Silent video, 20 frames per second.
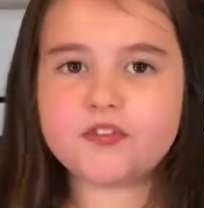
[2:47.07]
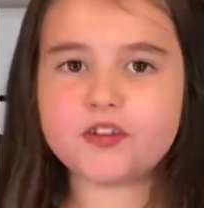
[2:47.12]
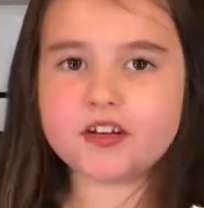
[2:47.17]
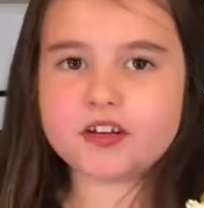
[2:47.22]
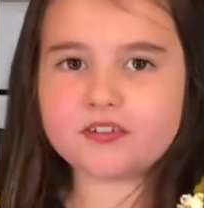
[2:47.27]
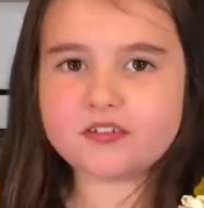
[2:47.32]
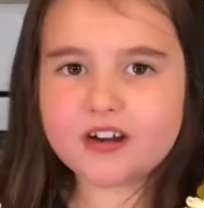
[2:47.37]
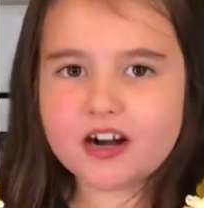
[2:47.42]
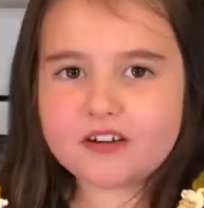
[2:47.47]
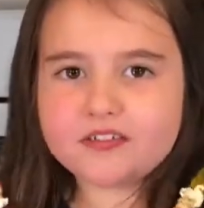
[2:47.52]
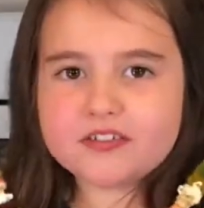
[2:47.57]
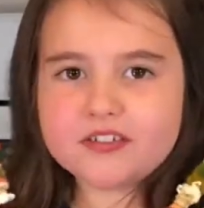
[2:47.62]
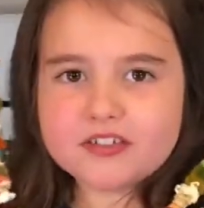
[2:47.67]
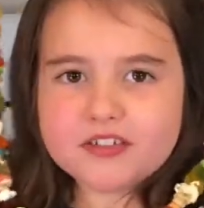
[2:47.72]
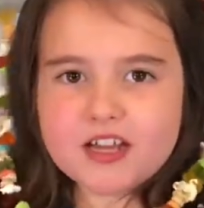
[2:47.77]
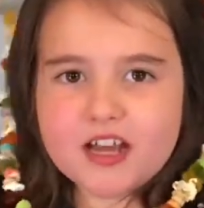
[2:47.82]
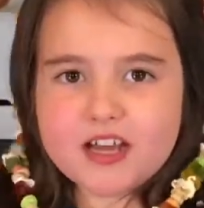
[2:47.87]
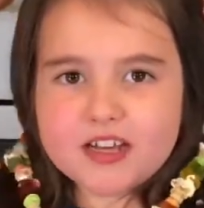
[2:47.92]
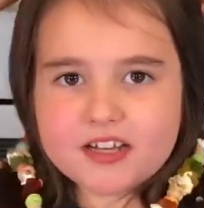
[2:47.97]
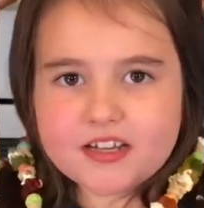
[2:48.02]
Around your
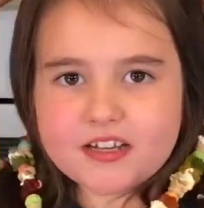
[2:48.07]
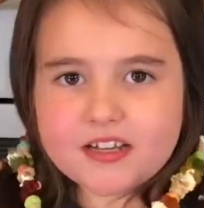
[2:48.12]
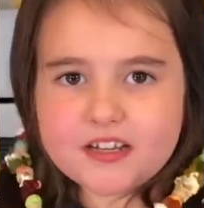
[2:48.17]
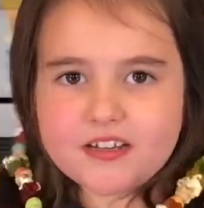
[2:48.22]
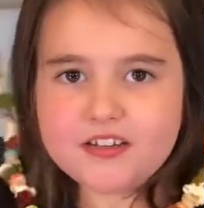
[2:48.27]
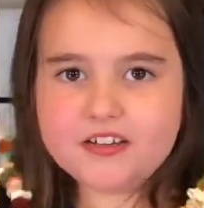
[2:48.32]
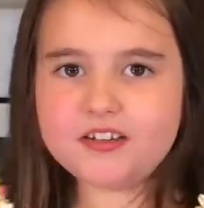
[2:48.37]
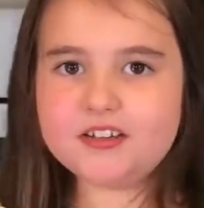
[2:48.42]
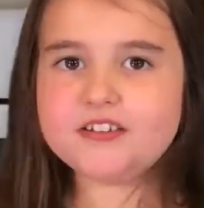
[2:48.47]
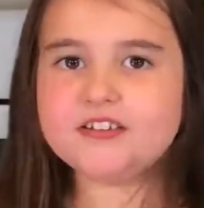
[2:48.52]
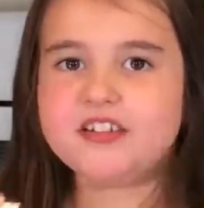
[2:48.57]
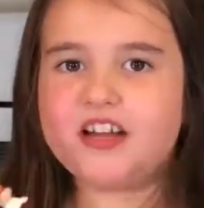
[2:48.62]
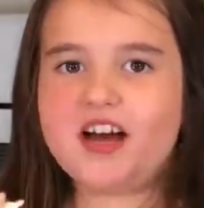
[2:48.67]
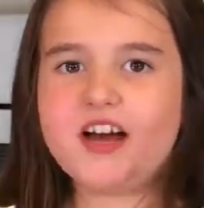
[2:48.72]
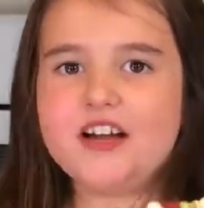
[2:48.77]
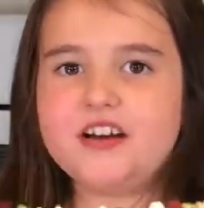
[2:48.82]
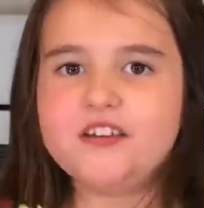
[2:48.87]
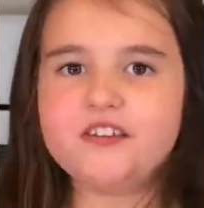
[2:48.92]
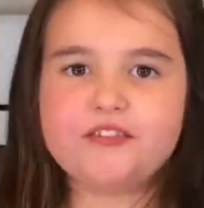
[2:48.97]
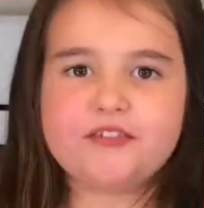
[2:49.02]
neck, you're done.
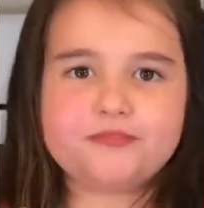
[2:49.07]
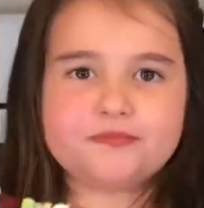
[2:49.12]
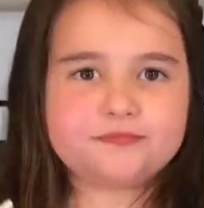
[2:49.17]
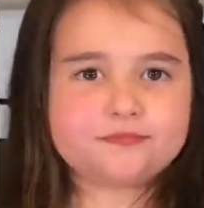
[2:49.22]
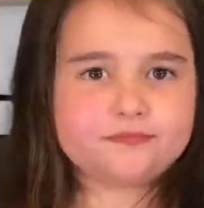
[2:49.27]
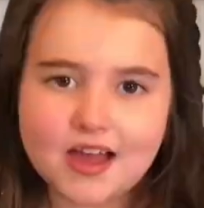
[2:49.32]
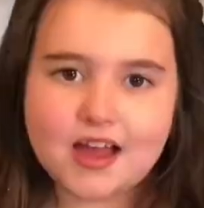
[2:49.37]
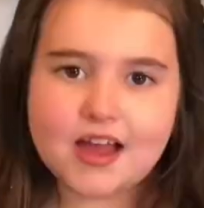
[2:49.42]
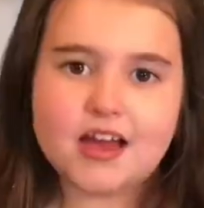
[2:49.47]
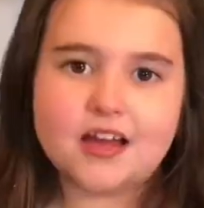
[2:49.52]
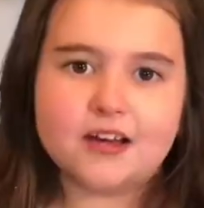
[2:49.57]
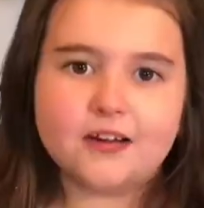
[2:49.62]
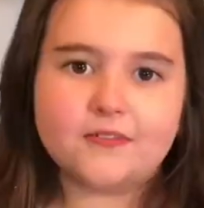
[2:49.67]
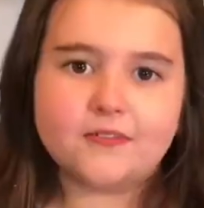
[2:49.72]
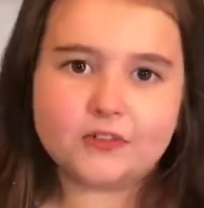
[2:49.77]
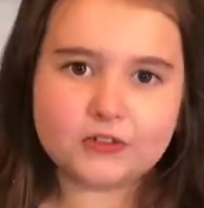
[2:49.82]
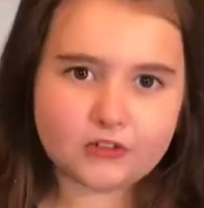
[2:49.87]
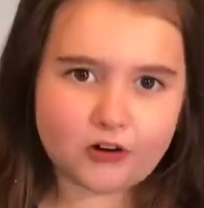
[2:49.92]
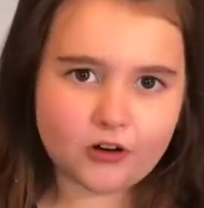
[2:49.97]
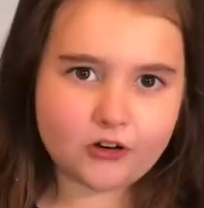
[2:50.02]
When you're
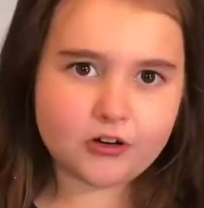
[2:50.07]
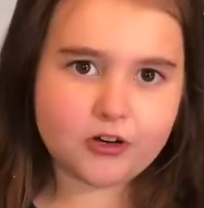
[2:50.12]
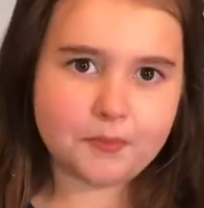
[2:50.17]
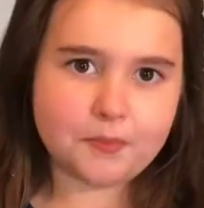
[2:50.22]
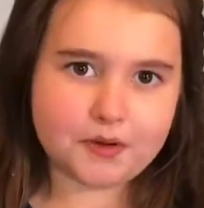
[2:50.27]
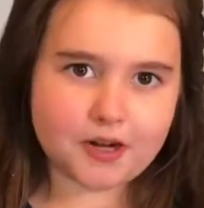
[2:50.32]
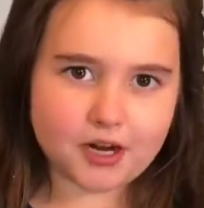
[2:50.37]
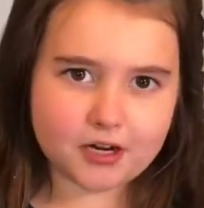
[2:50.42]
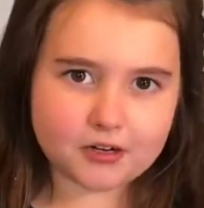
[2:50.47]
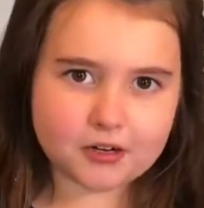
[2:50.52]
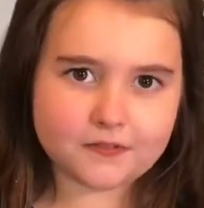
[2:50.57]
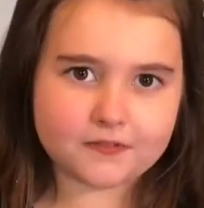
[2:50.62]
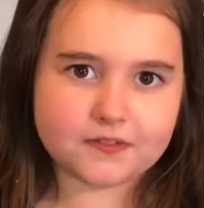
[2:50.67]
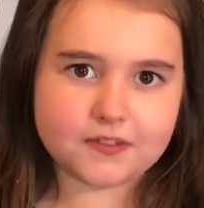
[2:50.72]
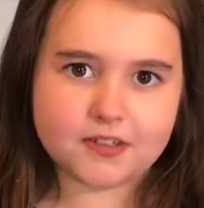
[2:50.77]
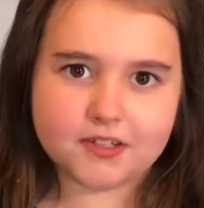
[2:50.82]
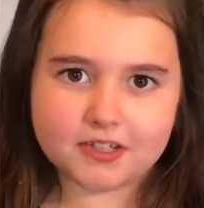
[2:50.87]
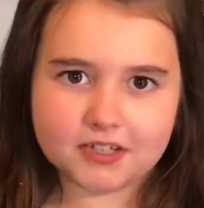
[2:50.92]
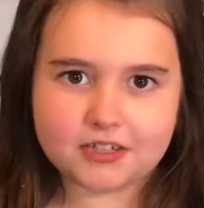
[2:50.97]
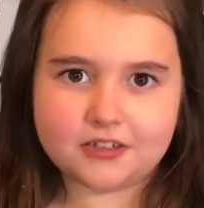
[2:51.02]
grown up, cut off the
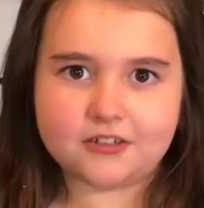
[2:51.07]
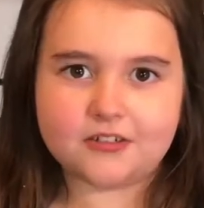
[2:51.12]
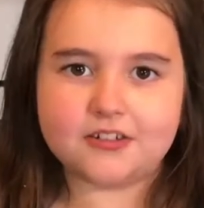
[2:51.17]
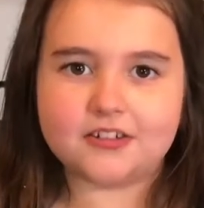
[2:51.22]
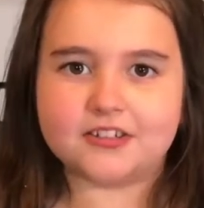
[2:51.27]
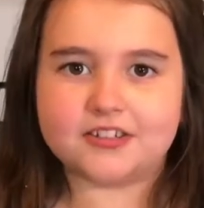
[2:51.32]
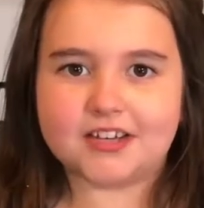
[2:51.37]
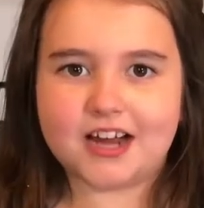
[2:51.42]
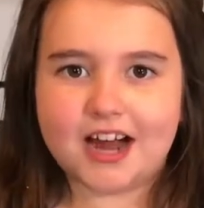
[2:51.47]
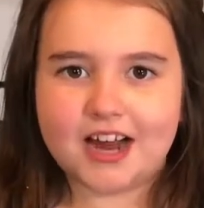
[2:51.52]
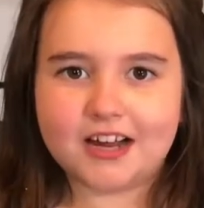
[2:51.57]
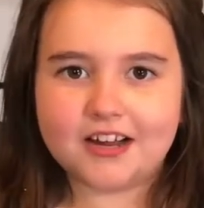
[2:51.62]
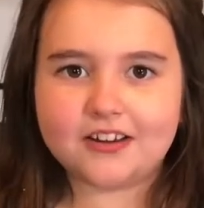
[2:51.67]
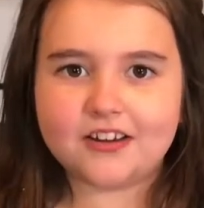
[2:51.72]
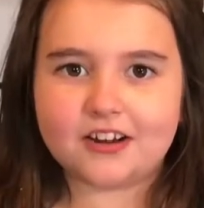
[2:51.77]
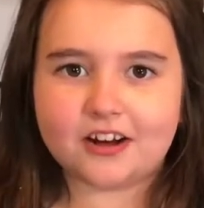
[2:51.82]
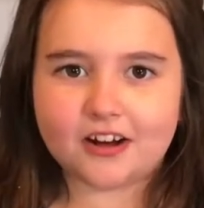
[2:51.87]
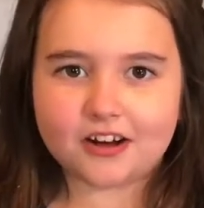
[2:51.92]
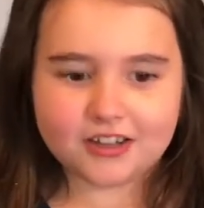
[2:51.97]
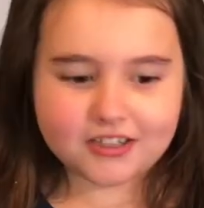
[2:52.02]
needle and tie a
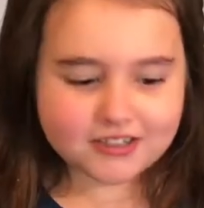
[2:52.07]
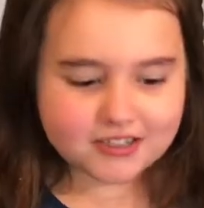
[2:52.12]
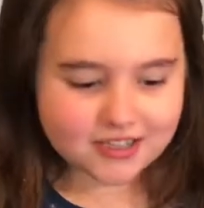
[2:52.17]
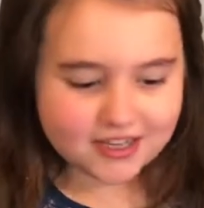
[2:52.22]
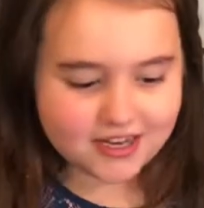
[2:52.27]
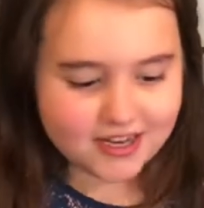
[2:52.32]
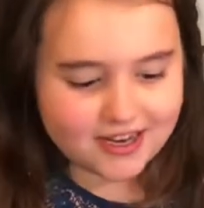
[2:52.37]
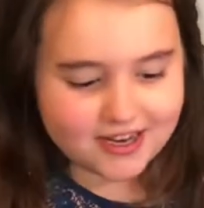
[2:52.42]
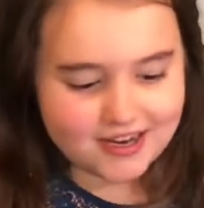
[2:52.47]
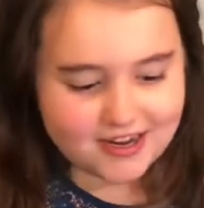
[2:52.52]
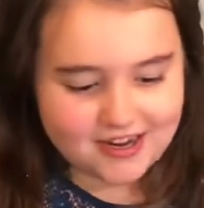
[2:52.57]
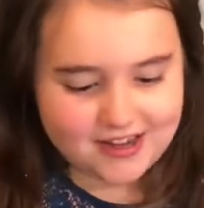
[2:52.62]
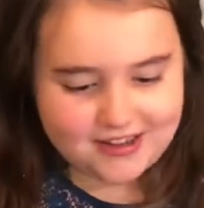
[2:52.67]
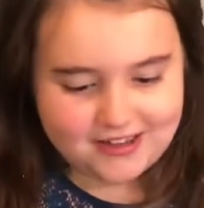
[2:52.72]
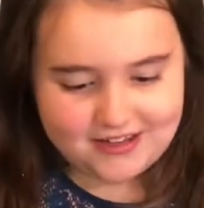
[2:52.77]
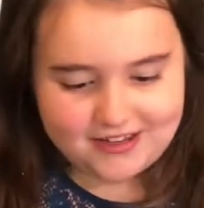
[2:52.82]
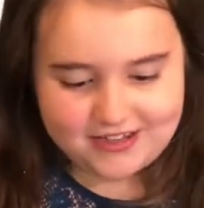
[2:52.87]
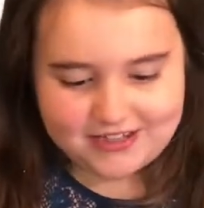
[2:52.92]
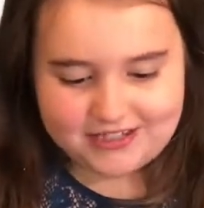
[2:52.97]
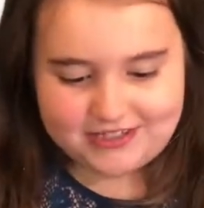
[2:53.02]
knot, and then
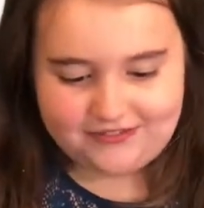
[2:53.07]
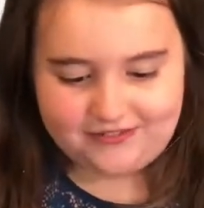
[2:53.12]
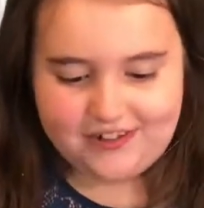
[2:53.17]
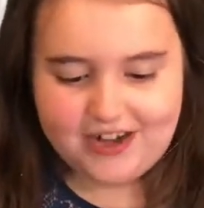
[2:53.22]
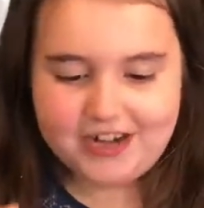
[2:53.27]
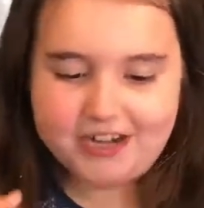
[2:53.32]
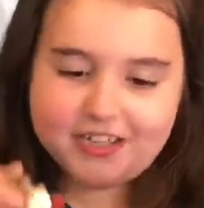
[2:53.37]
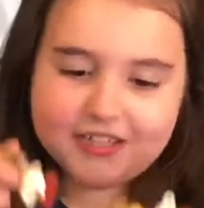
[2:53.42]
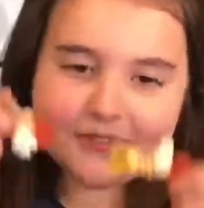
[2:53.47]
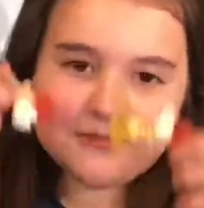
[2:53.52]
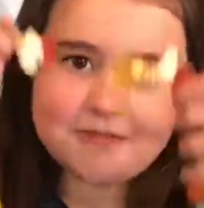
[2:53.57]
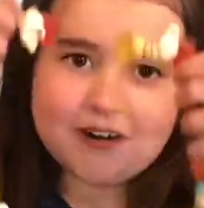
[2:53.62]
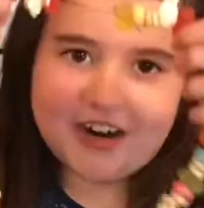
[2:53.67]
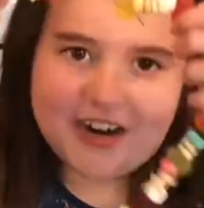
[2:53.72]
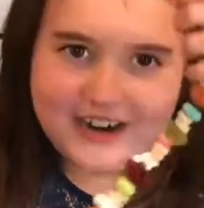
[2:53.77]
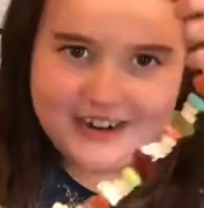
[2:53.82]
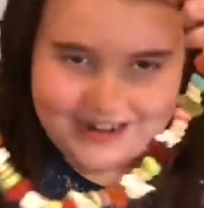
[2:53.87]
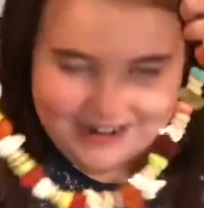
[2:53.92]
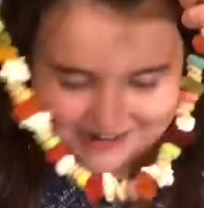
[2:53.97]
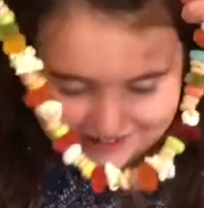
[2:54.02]
it's ready to wear.